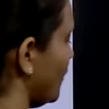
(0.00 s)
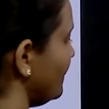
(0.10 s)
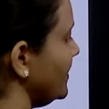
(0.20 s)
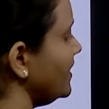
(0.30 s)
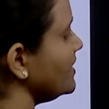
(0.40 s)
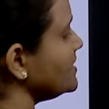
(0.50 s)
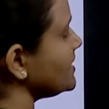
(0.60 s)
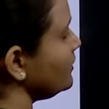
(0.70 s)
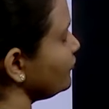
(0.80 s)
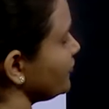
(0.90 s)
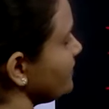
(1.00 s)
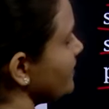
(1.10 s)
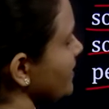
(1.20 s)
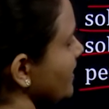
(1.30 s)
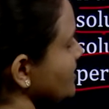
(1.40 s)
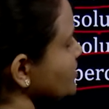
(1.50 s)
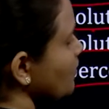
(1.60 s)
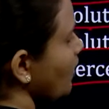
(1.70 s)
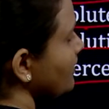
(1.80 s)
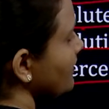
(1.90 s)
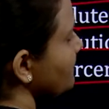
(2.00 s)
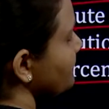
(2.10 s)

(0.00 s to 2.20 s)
of the solution. It's what?